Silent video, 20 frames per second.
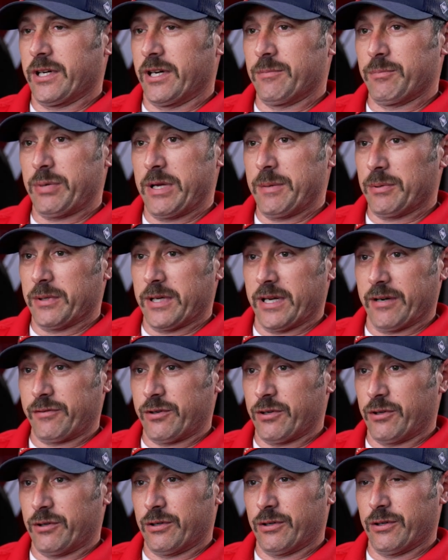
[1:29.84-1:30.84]
cutting people out of
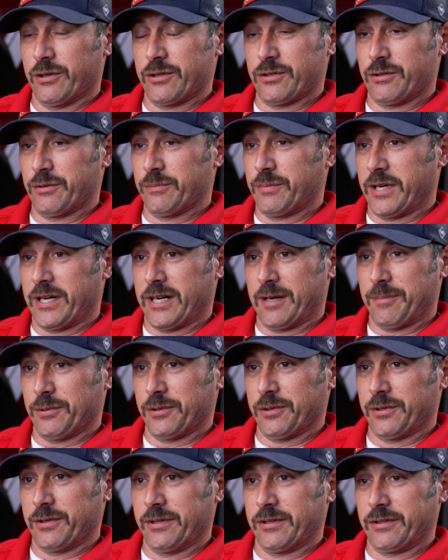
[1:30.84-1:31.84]
cars on
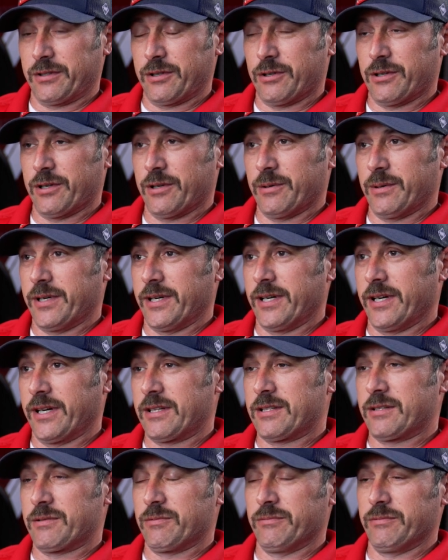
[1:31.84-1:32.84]
Poplar and car
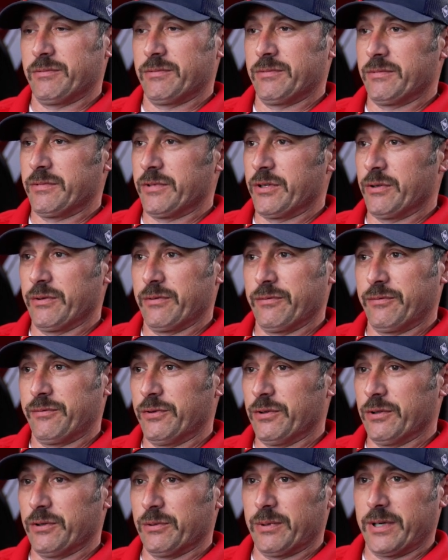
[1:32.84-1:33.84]
wrecks, doing
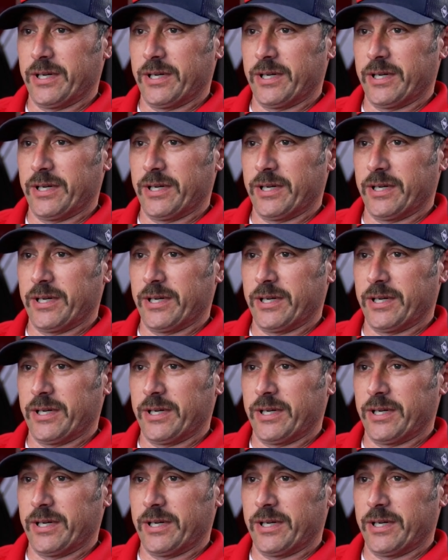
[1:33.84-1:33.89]
full